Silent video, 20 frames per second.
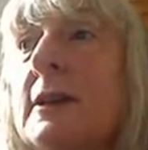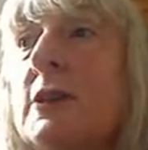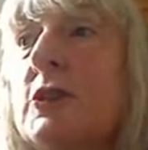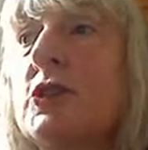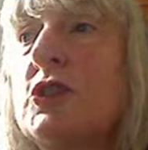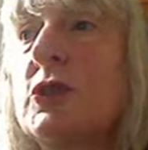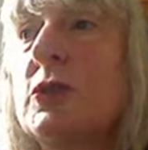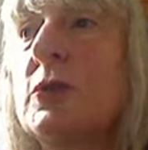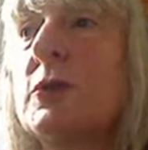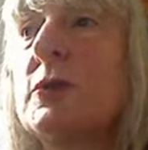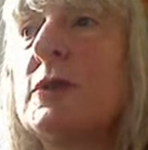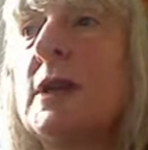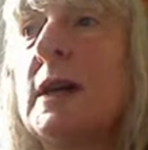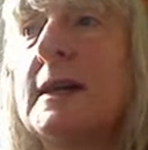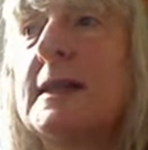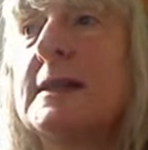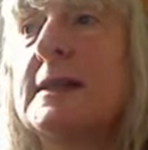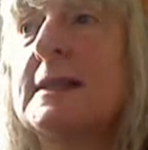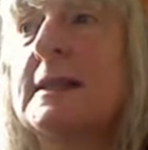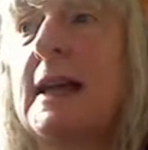I can choose. I
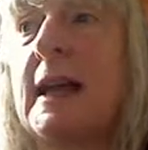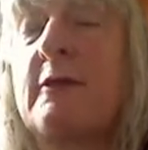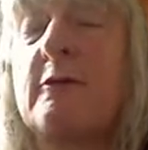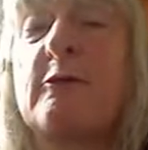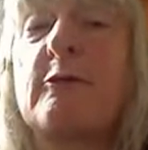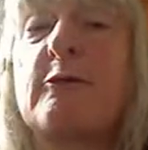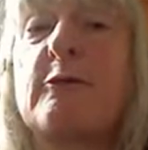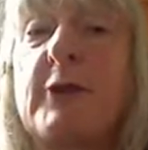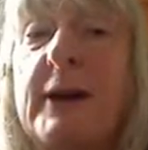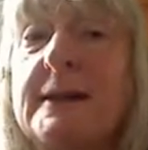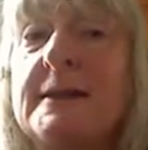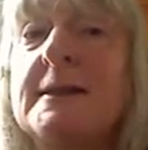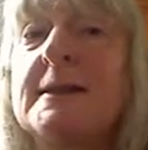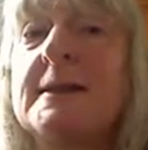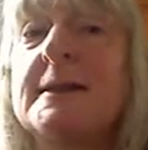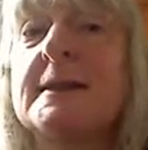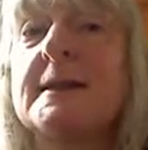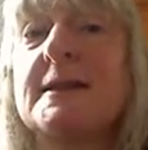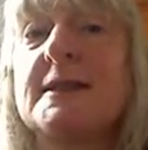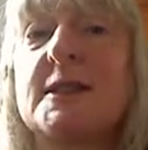can say
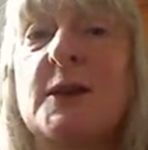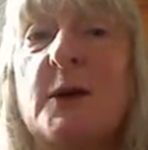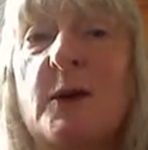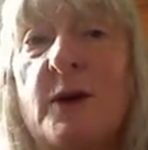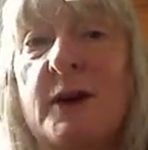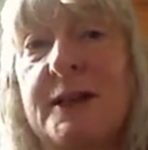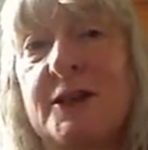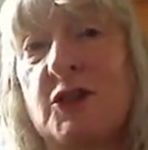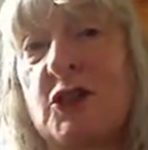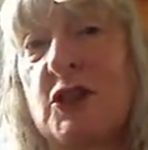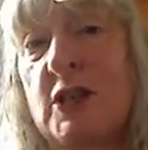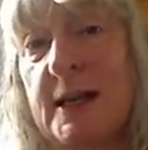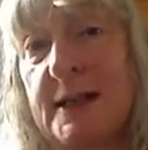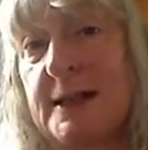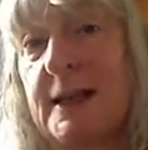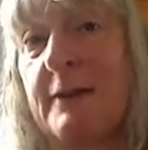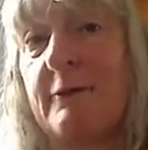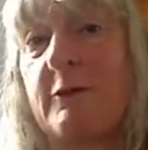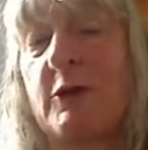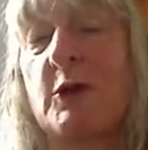friends, so I can
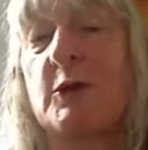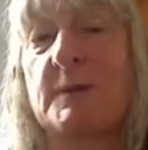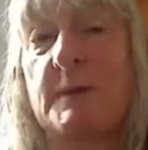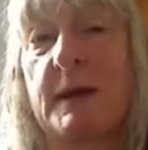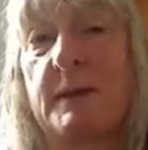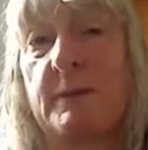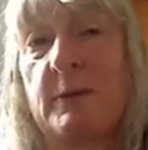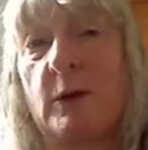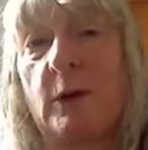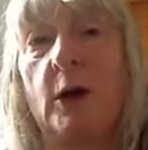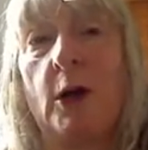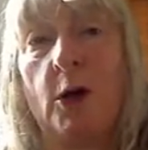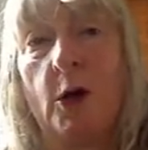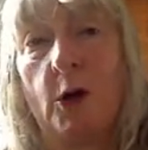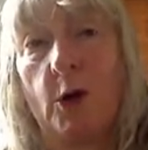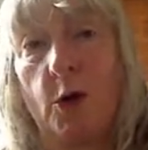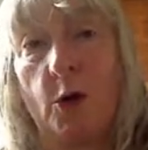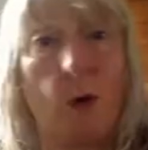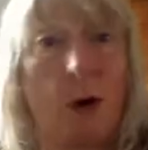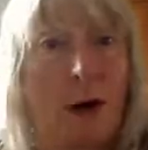just have those people
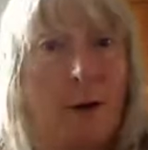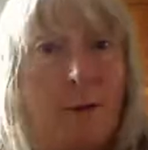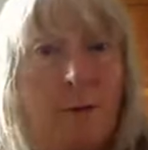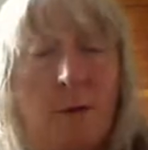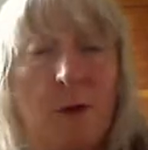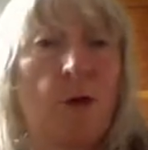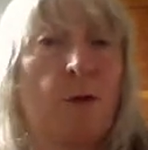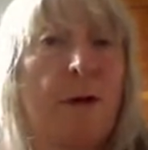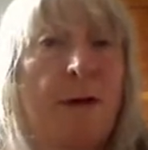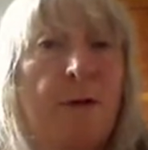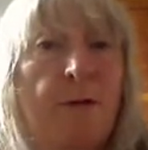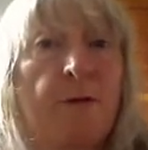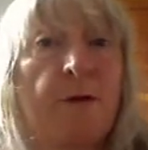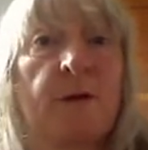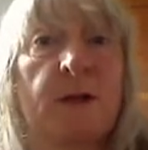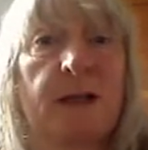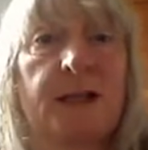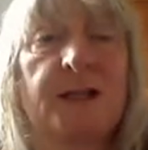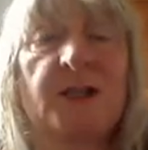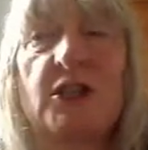who we've
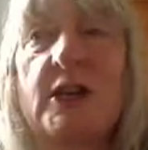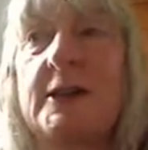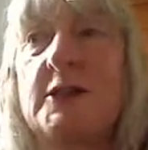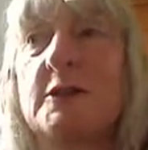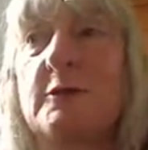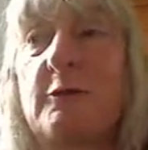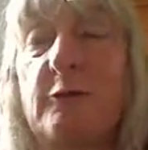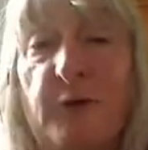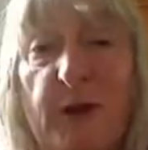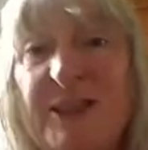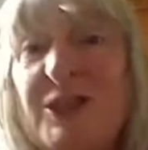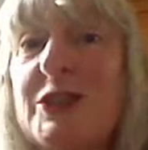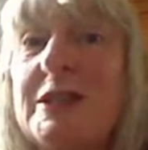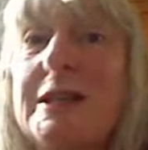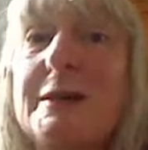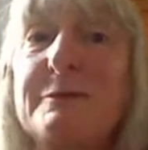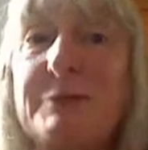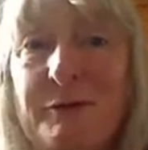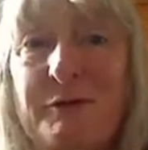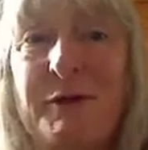exchanged
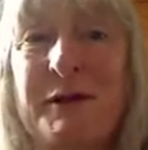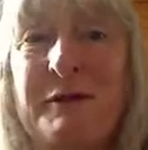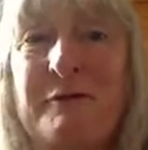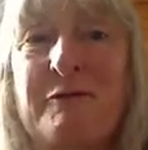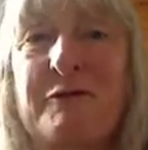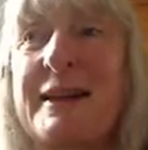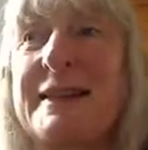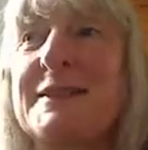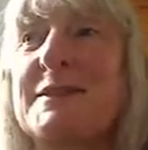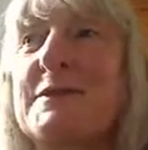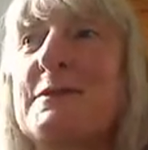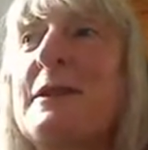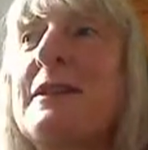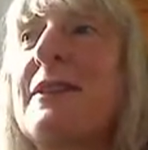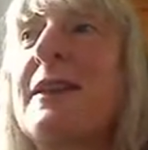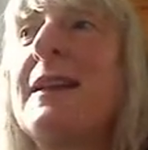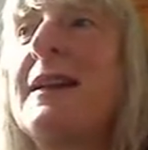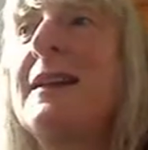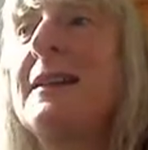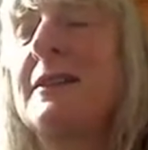friendship, who we're friends
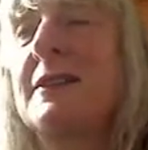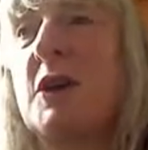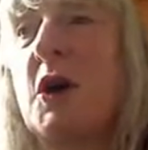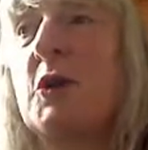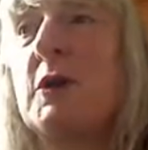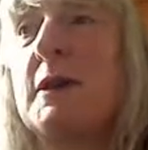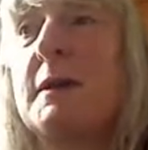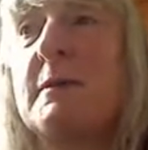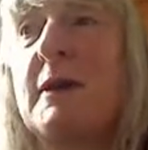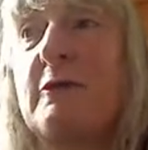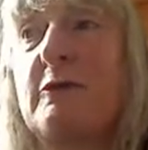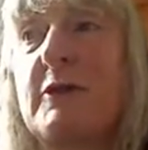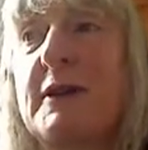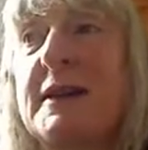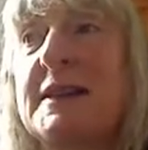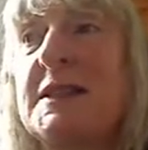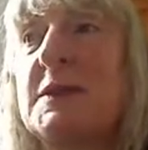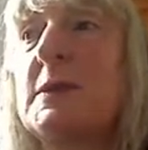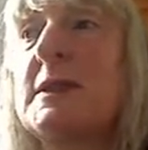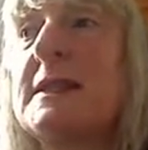with. Only my
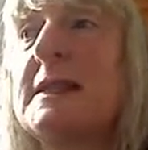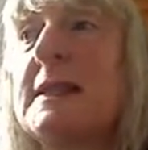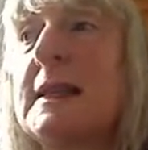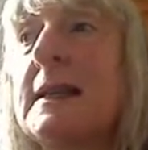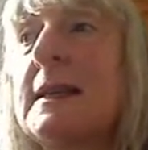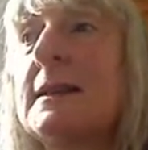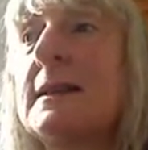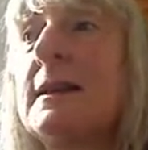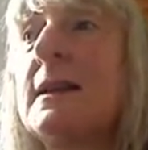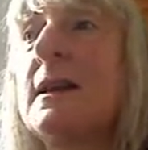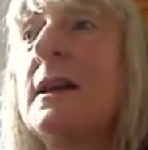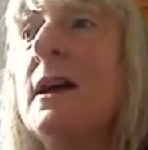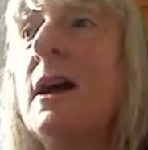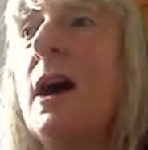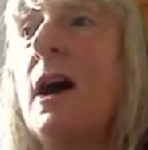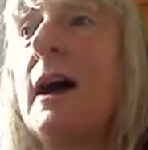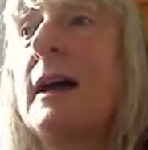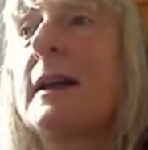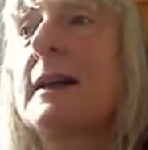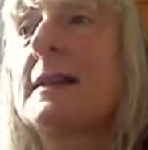friends would see it.
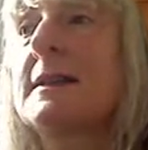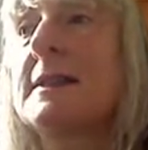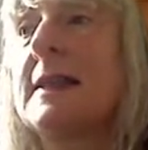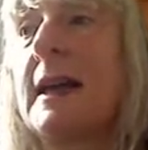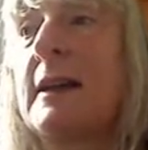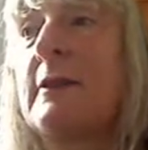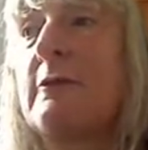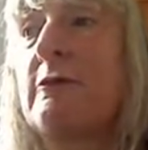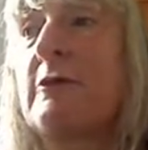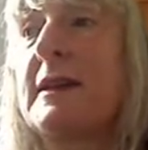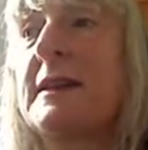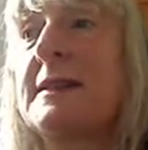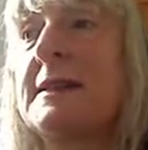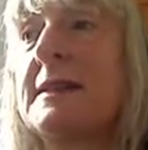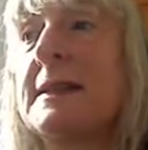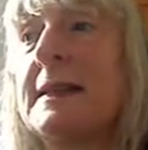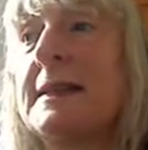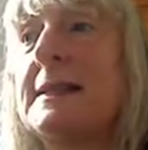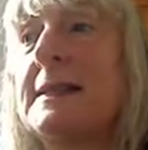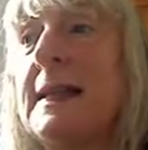I can say friends
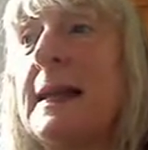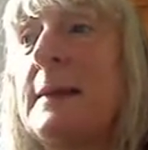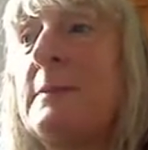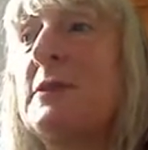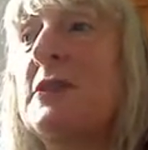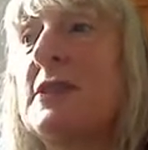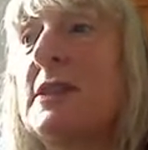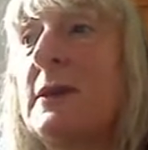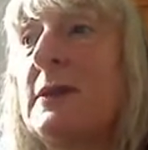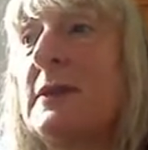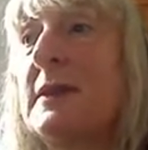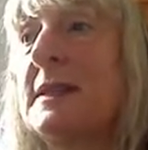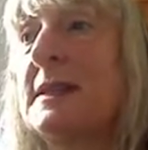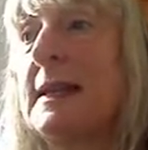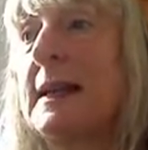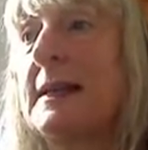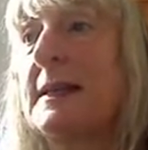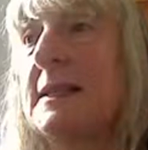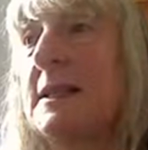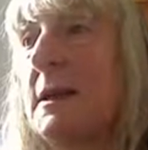except, so in this
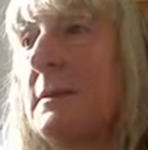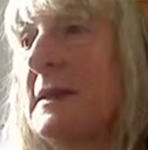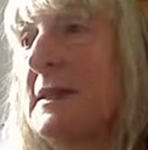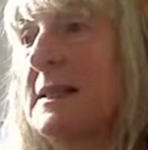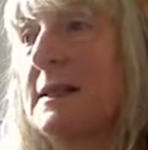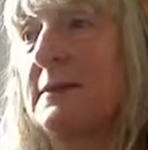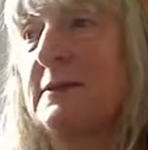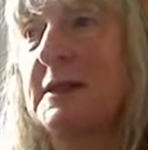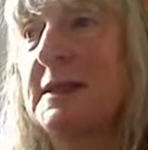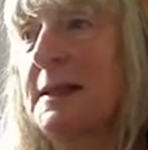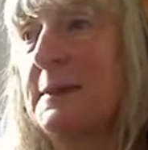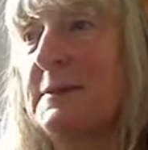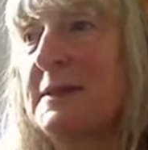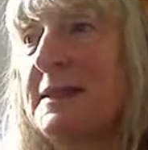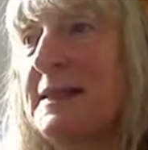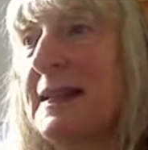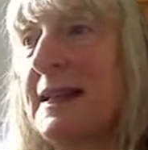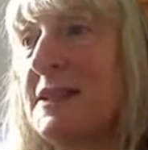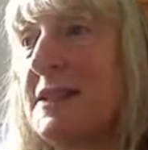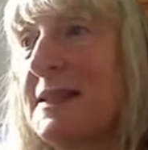case I must have at some
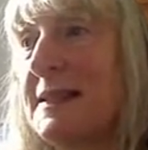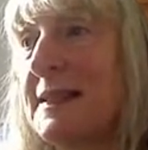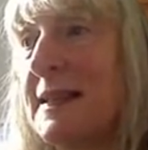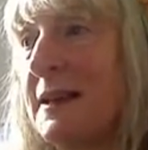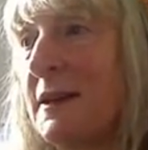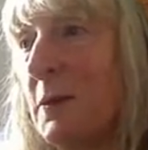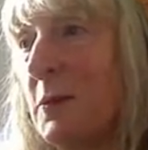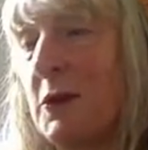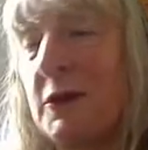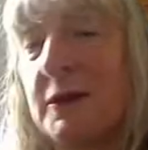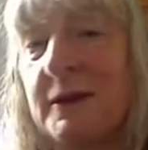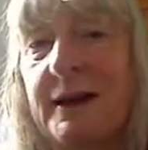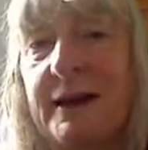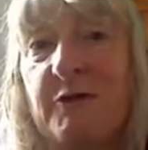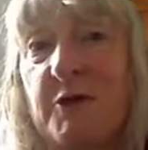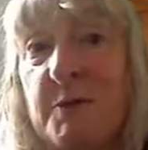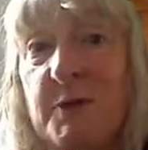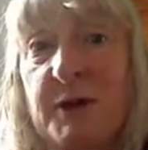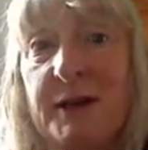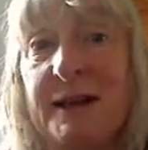stage said I want
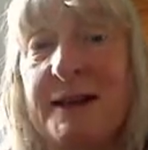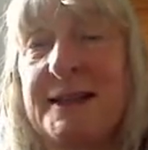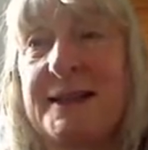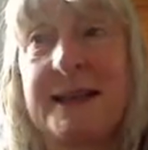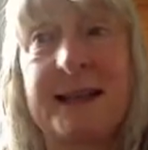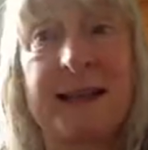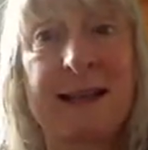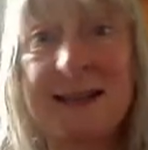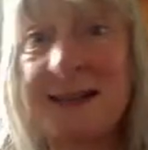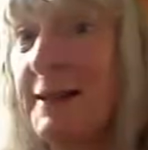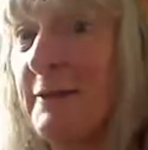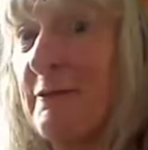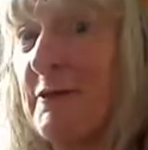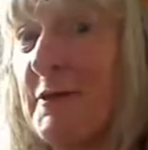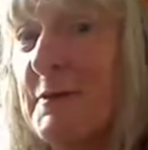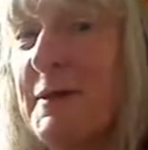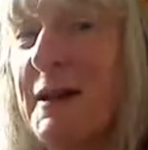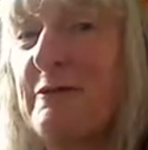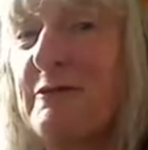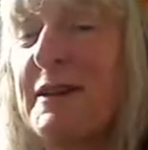everybody to see it except
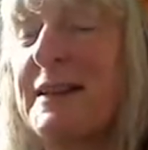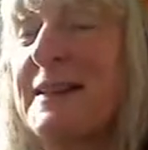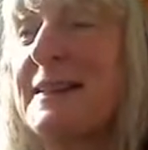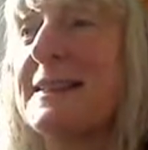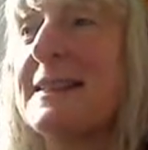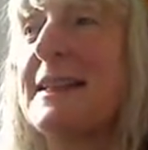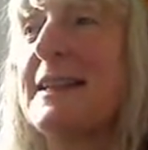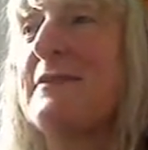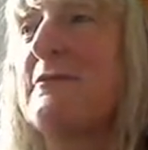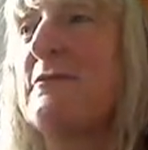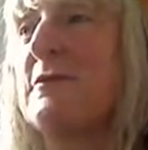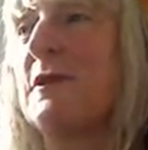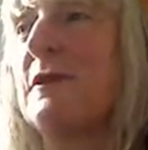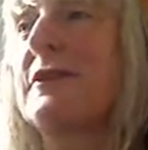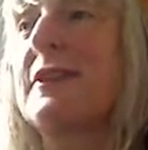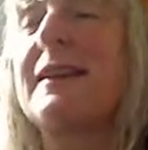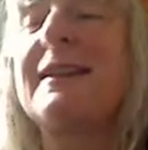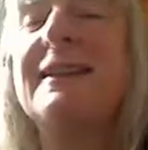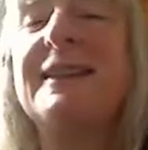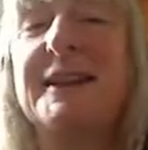for my friend Steve
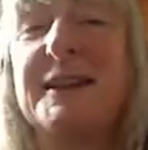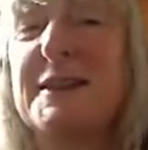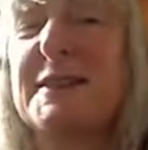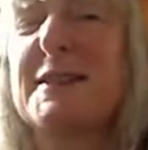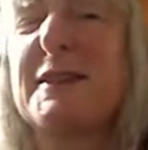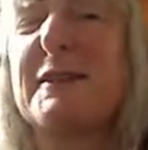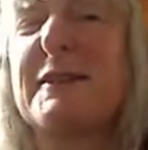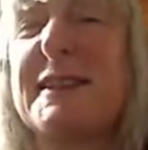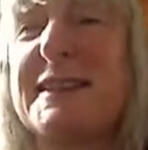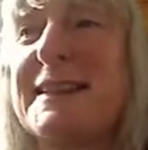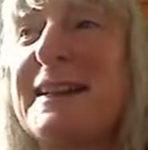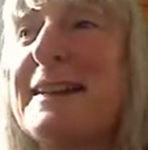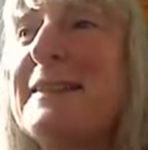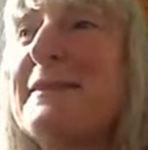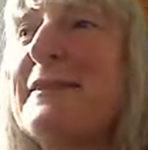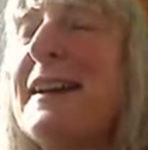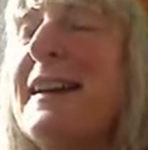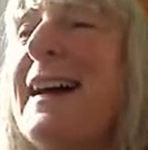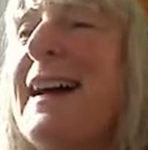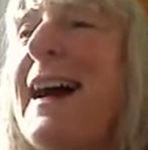Wolfer. Sorry, Steve.